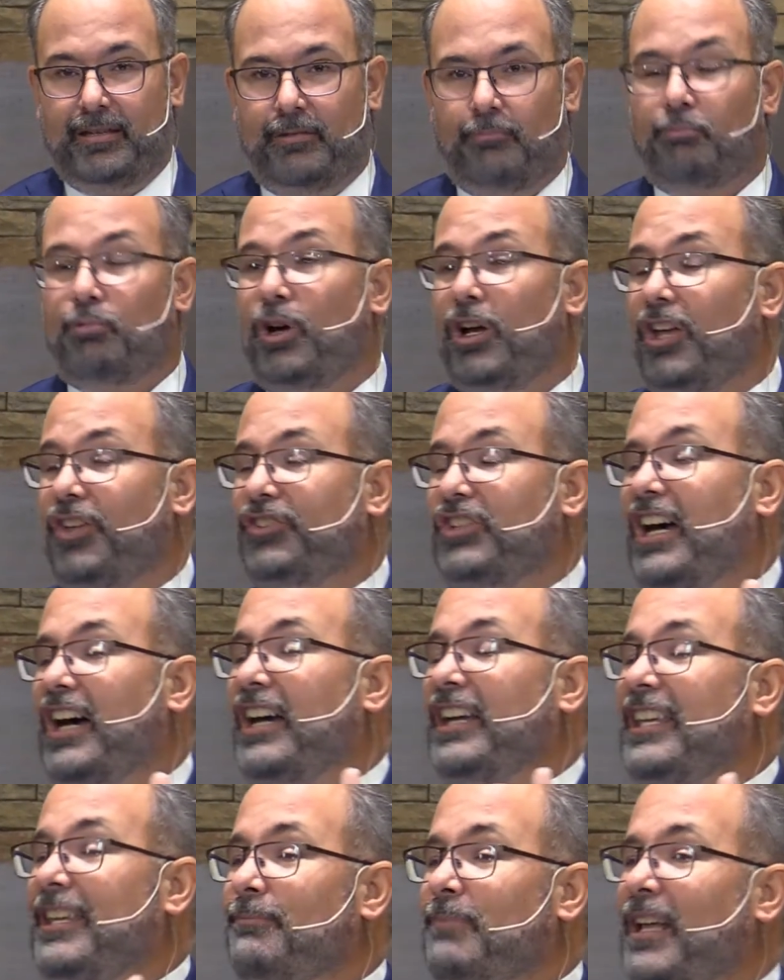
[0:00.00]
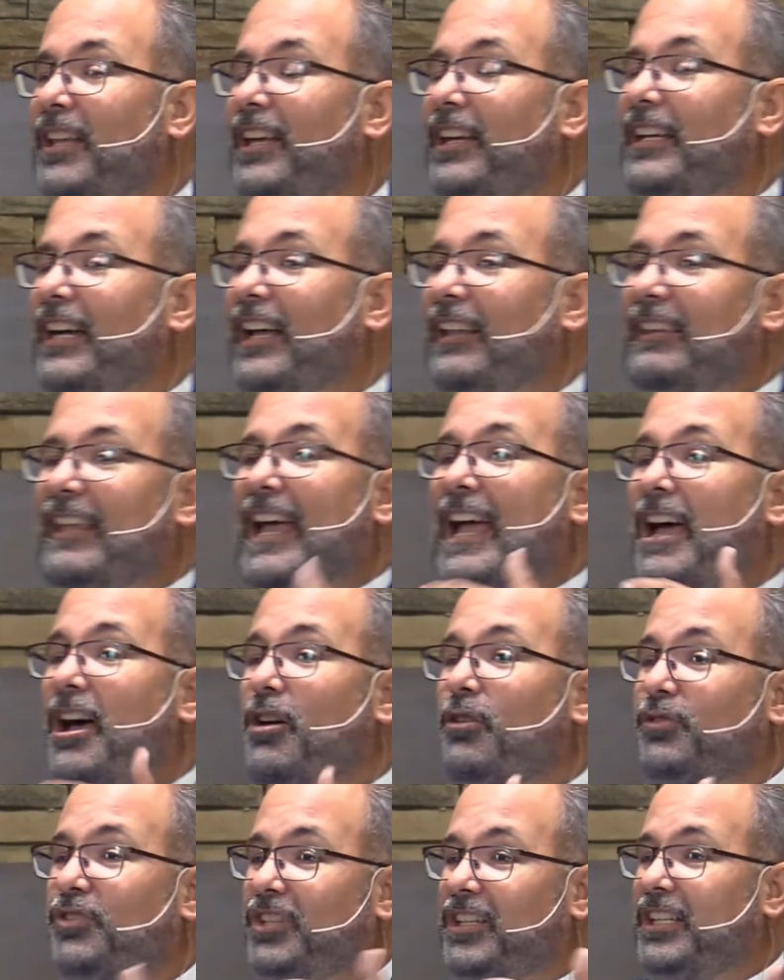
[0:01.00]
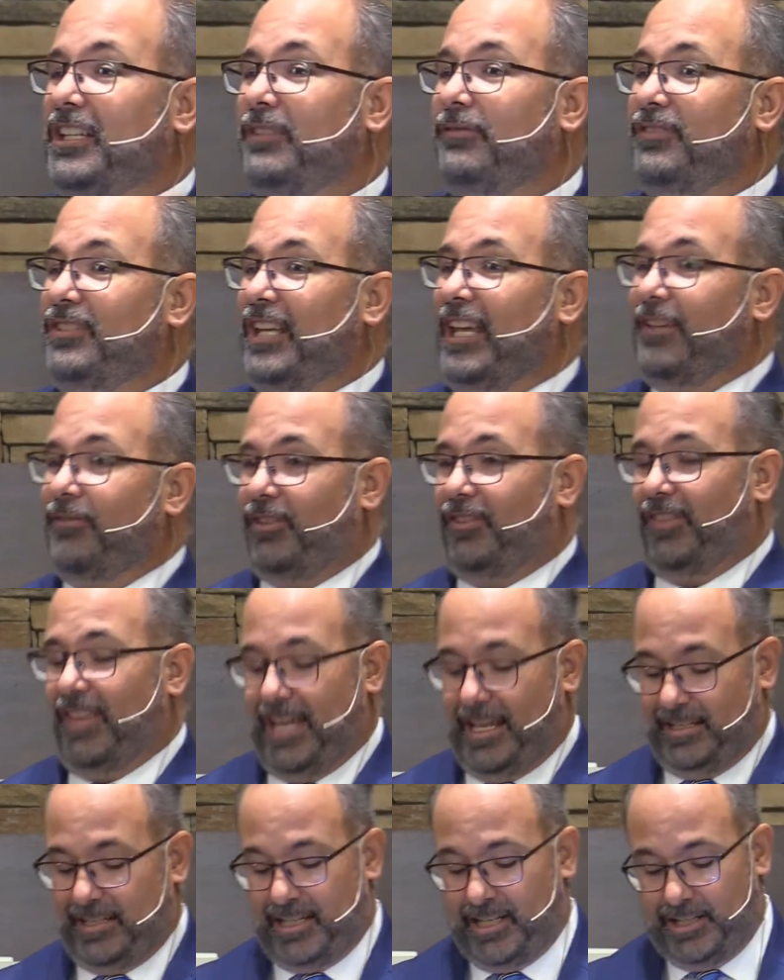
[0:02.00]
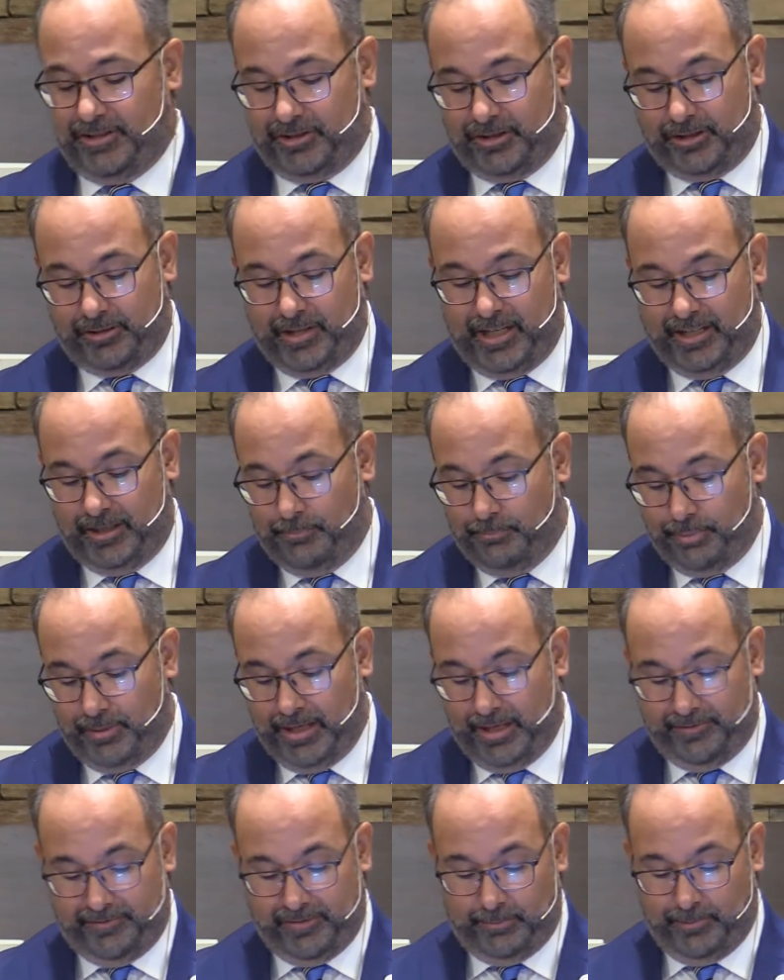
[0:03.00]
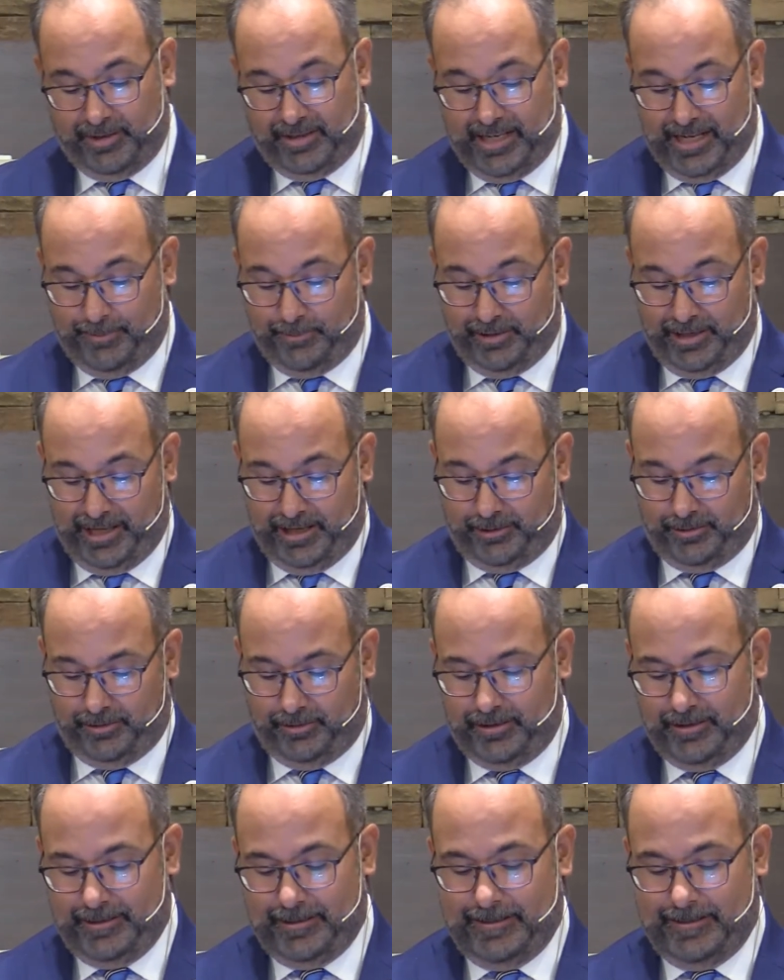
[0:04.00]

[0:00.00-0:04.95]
Was Ahimelech allowed to give David that consecrated bread from the tabernacle?